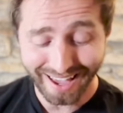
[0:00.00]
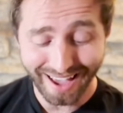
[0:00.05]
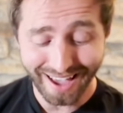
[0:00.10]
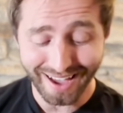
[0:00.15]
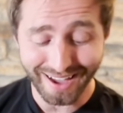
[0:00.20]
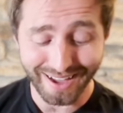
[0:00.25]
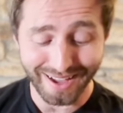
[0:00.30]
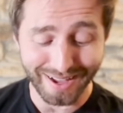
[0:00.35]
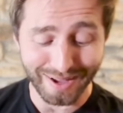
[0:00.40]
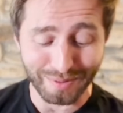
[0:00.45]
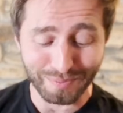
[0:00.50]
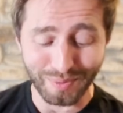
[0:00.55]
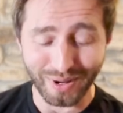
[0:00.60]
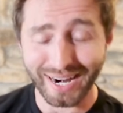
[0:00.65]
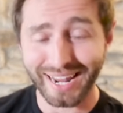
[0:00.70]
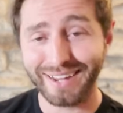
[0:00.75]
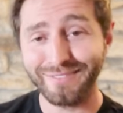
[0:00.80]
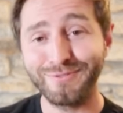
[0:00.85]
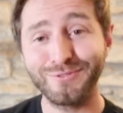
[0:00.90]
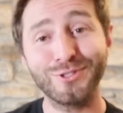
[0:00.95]
but
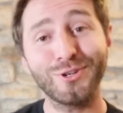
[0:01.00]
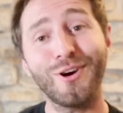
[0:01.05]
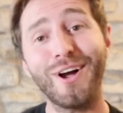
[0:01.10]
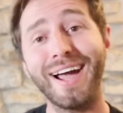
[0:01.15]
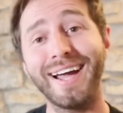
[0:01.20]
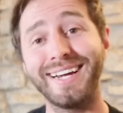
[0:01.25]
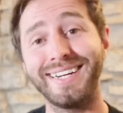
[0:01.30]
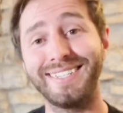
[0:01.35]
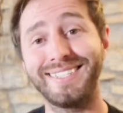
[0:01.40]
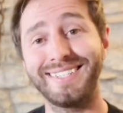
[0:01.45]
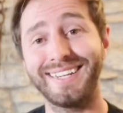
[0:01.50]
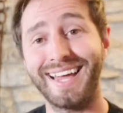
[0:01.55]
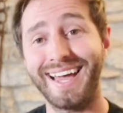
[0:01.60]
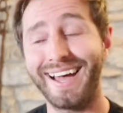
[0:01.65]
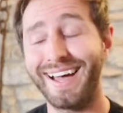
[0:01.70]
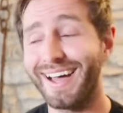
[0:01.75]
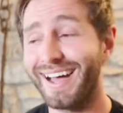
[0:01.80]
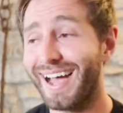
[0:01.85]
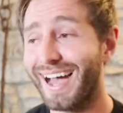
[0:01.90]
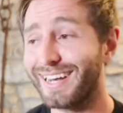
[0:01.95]
I've tried,
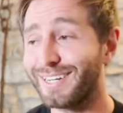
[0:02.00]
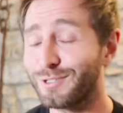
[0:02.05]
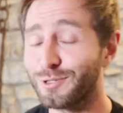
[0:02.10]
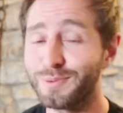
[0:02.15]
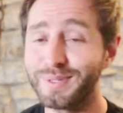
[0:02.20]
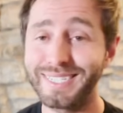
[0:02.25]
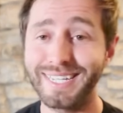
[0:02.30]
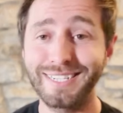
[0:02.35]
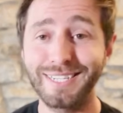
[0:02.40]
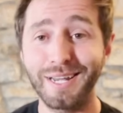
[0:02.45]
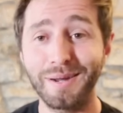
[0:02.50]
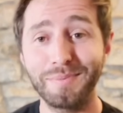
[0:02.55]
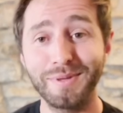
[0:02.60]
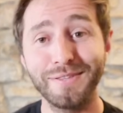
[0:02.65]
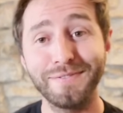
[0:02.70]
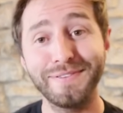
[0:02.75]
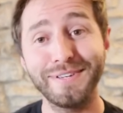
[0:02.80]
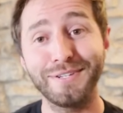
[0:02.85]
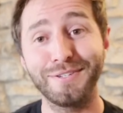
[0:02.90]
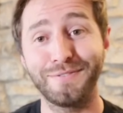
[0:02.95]
and it's almost ended up in the
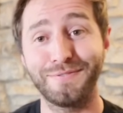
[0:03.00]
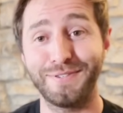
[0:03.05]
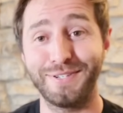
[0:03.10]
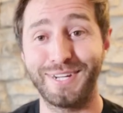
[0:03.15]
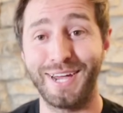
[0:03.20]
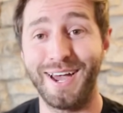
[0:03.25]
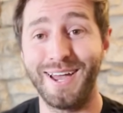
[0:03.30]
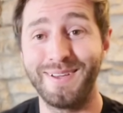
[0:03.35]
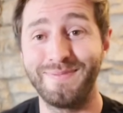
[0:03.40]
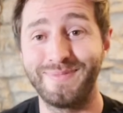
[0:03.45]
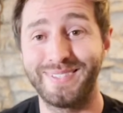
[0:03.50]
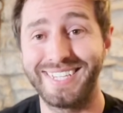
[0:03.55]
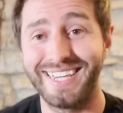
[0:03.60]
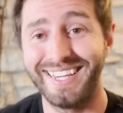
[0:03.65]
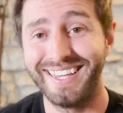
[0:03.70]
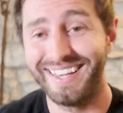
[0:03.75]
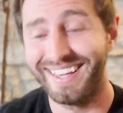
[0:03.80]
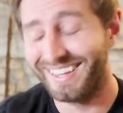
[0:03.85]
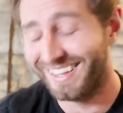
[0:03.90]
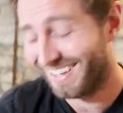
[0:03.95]
field a few times
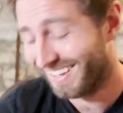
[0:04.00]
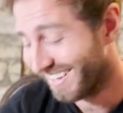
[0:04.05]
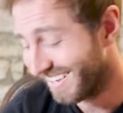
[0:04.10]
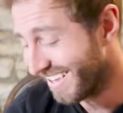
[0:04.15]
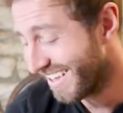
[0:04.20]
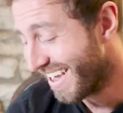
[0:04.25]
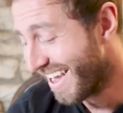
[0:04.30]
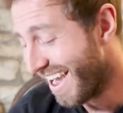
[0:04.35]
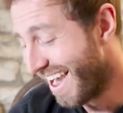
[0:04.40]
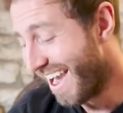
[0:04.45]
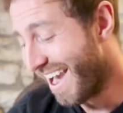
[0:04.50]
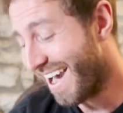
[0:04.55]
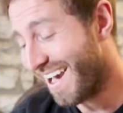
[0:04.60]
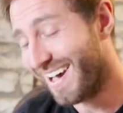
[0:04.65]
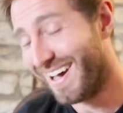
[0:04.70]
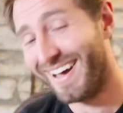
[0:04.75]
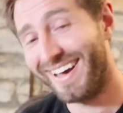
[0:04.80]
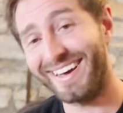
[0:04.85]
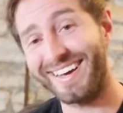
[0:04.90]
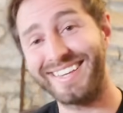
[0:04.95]

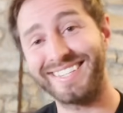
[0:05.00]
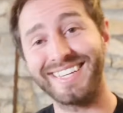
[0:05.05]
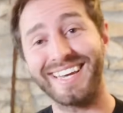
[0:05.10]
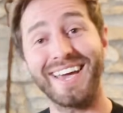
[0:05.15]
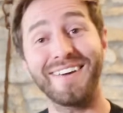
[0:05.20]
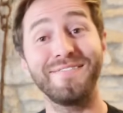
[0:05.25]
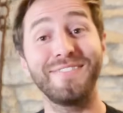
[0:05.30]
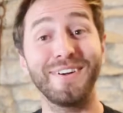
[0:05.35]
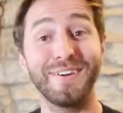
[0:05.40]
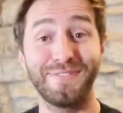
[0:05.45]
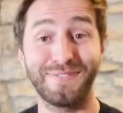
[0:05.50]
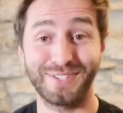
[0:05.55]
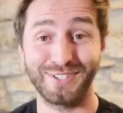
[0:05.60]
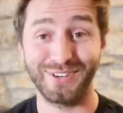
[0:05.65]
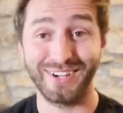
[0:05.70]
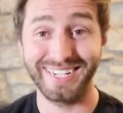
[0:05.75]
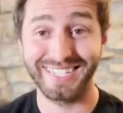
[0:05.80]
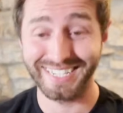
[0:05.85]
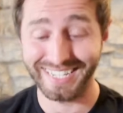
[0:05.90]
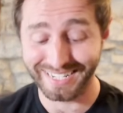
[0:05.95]
because I get very
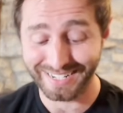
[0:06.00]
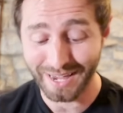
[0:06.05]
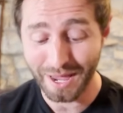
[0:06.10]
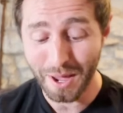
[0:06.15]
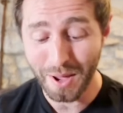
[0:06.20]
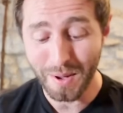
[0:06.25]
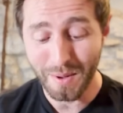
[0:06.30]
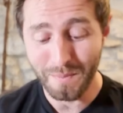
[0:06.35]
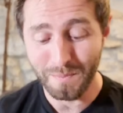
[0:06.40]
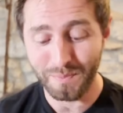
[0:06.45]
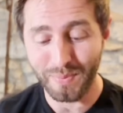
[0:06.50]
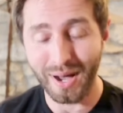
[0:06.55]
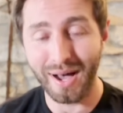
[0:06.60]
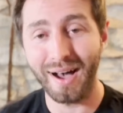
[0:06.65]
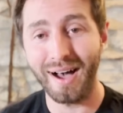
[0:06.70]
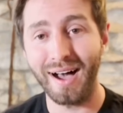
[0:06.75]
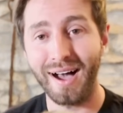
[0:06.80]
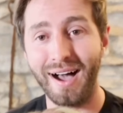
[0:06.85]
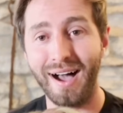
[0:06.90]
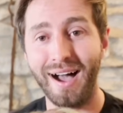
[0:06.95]
frustrated.
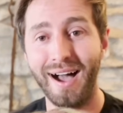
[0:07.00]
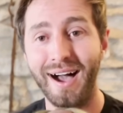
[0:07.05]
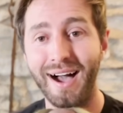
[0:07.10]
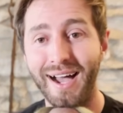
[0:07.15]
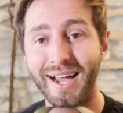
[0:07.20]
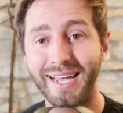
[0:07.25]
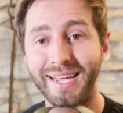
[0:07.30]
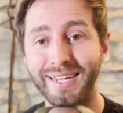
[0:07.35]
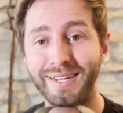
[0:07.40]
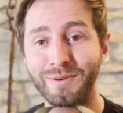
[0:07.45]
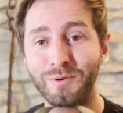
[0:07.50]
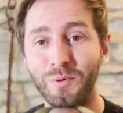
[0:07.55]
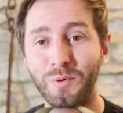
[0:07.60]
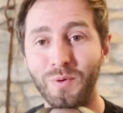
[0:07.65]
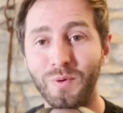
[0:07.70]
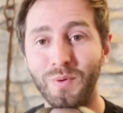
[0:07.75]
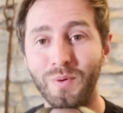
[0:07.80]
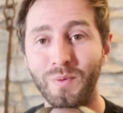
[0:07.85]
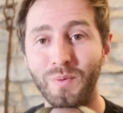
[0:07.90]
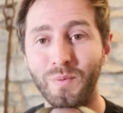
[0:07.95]
But I
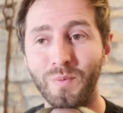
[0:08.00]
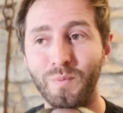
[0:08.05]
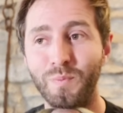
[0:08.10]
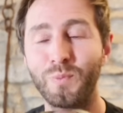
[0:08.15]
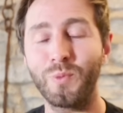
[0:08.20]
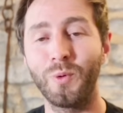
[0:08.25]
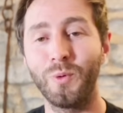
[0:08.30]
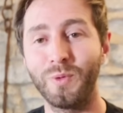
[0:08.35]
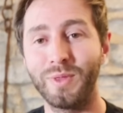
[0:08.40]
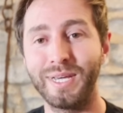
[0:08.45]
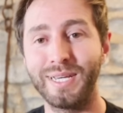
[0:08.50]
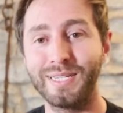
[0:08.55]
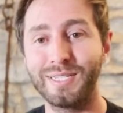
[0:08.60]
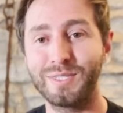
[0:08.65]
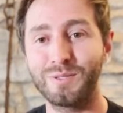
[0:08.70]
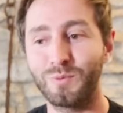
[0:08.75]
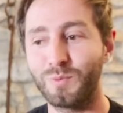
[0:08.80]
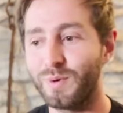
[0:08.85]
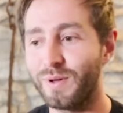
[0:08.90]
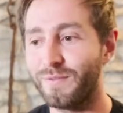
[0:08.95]
bought
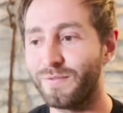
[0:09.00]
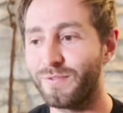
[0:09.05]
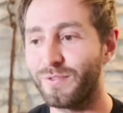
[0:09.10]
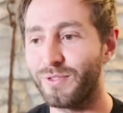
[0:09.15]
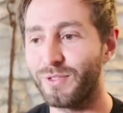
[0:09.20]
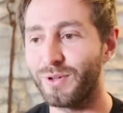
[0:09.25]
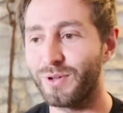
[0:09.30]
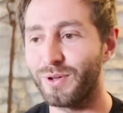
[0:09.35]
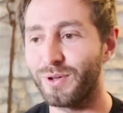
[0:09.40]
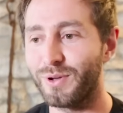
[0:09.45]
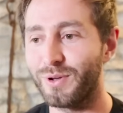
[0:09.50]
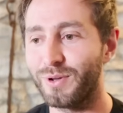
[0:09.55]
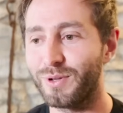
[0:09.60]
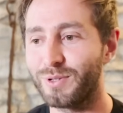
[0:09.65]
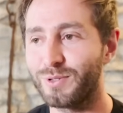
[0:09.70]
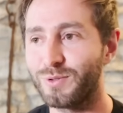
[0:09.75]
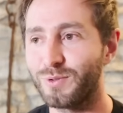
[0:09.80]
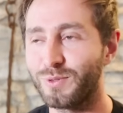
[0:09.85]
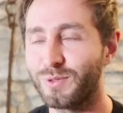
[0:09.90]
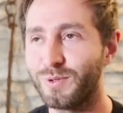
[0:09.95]
this with the
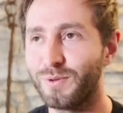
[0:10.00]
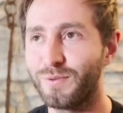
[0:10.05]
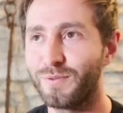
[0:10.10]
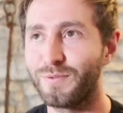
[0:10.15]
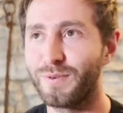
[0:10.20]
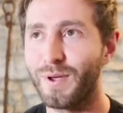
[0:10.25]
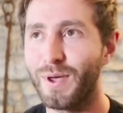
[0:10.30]
sort of